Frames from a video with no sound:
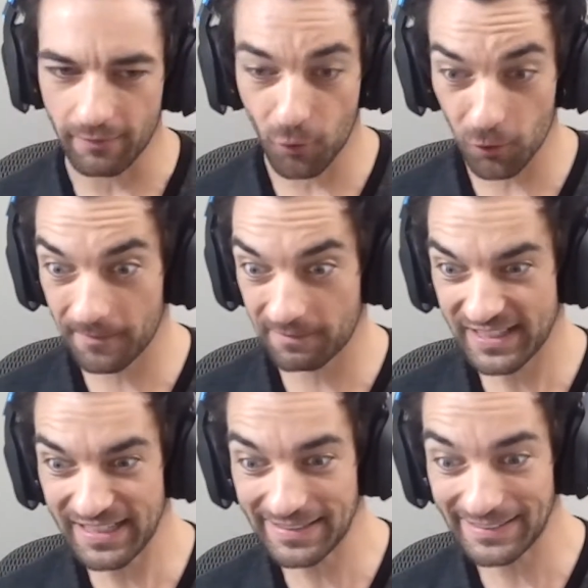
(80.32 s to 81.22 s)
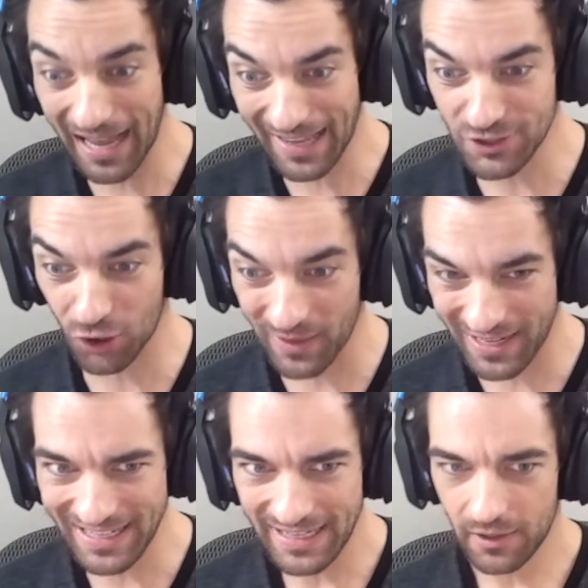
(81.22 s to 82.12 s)
415? Yikes,
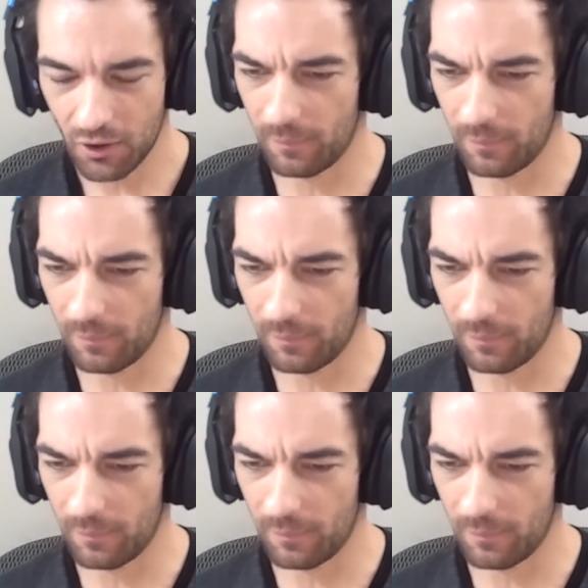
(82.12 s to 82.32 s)
already? Oh